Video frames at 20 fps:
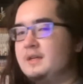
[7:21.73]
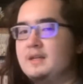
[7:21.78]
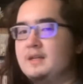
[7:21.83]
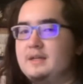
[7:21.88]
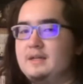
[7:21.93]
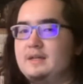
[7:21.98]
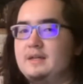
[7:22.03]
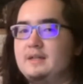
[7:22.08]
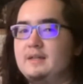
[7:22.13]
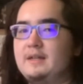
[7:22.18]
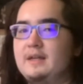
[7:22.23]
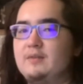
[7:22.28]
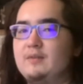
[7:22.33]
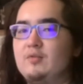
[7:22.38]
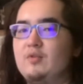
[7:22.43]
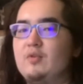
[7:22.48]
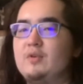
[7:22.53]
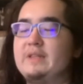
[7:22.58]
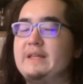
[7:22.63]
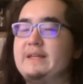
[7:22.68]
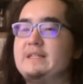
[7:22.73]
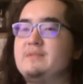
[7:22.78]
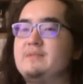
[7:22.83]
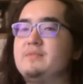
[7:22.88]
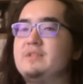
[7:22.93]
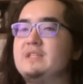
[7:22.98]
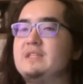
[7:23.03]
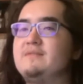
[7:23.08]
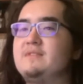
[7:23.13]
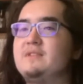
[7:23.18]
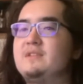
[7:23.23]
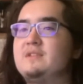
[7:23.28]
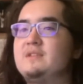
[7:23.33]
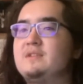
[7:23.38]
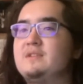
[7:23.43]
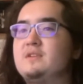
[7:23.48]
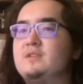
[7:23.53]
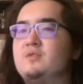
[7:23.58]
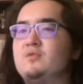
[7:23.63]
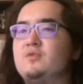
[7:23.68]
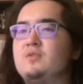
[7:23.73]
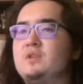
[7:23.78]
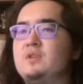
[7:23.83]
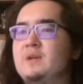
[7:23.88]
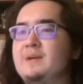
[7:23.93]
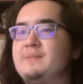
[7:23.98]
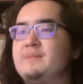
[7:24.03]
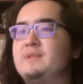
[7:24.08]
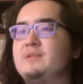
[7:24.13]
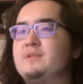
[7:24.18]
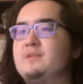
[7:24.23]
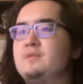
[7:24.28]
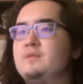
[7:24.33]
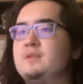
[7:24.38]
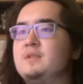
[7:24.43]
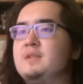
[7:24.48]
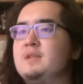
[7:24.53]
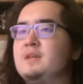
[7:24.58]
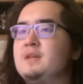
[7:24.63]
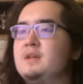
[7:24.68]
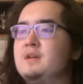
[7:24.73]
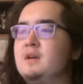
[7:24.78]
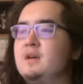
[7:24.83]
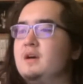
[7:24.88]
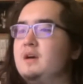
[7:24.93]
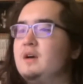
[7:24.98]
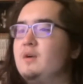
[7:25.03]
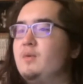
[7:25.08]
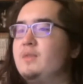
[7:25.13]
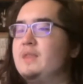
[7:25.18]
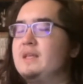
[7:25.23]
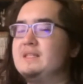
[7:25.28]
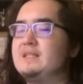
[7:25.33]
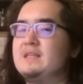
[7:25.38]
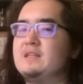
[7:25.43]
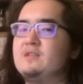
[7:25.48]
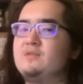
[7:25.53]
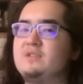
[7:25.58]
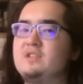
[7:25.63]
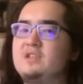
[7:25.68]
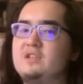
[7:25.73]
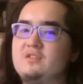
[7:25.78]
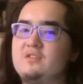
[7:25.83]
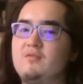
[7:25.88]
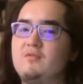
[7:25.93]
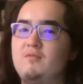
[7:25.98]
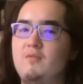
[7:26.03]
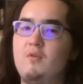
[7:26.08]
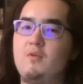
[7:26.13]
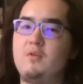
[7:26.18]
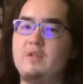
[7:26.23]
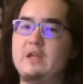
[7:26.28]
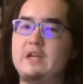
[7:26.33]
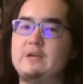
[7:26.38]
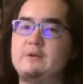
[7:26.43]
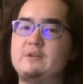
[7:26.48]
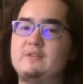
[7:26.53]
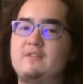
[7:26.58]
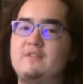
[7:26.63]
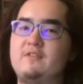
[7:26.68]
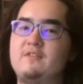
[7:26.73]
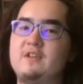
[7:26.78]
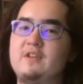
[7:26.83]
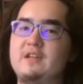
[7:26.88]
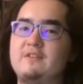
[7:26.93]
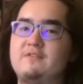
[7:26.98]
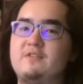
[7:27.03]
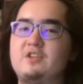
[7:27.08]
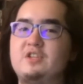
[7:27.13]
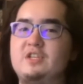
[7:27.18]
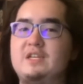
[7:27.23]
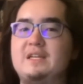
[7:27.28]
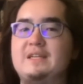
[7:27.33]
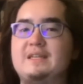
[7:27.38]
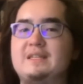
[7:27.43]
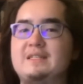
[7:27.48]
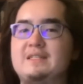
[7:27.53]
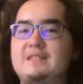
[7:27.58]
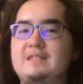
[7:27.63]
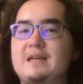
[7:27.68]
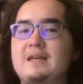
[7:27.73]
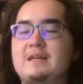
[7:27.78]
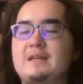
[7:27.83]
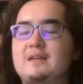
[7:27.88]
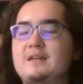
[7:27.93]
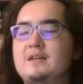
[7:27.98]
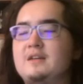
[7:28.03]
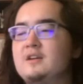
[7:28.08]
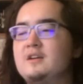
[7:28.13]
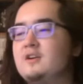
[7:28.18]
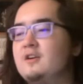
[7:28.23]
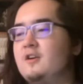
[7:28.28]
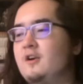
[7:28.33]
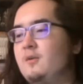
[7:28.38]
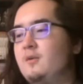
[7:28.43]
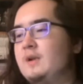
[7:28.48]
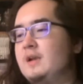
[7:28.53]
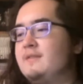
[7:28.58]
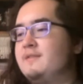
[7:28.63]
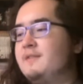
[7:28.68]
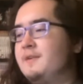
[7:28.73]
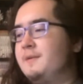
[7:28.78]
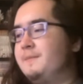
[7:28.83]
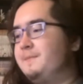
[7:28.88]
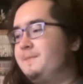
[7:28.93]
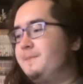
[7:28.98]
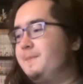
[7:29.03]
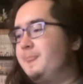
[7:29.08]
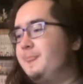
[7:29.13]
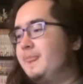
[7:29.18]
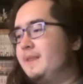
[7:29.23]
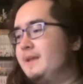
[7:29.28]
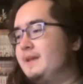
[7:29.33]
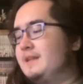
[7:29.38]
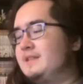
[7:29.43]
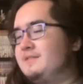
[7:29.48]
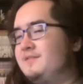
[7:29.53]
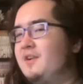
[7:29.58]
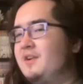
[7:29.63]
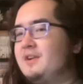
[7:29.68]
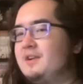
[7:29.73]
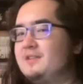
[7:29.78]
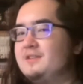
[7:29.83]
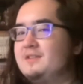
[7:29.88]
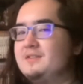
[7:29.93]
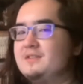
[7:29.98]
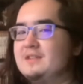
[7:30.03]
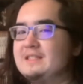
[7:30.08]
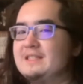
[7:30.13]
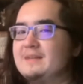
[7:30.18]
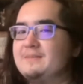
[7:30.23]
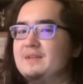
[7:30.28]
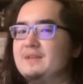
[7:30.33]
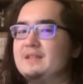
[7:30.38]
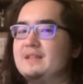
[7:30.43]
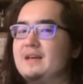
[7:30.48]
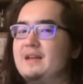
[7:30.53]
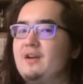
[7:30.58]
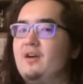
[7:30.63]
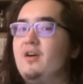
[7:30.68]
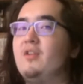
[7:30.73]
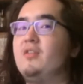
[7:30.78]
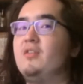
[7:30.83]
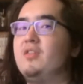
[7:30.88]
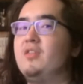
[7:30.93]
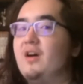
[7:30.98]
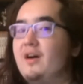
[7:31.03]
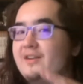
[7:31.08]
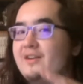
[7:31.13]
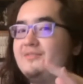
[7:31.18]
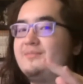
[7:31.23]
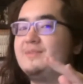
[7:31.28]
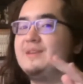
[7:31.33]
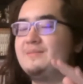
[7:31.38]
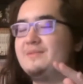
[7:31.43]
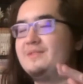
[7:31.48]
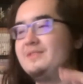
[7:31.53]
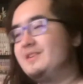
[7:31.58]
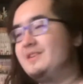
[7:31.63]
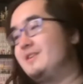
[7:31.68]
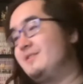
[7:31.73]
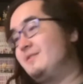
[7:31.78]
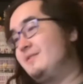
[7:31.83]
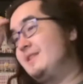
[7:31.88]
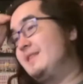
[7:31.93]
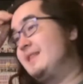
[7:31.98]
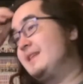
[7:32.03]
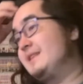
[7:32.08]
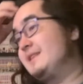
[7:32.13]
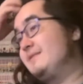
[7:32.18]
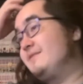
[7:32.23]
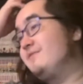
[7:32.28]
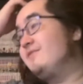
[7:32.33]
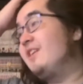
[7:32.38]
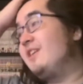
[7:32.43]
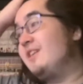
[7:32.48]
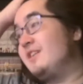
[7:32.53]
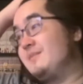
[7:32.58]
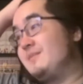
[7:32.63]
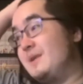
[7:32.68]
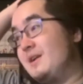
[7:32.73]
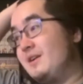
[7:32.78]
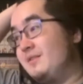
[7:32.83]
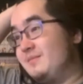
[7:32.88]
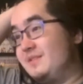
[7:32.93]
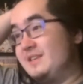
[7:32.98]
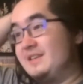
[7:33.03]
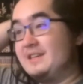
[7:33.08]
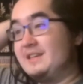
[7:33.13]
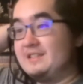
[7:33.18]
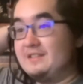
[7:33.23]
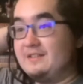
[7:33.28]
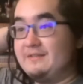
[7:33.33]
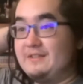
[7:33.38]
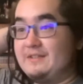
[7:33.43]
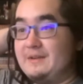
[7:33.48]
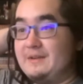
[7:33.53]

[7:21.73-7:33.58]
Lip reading: like we were led to believe in earlier episodes, when they said it was just a role that he was fulfilling for Shiki's sake or whatever. It's very clearly something that a lot of people know, and that's very apparent because of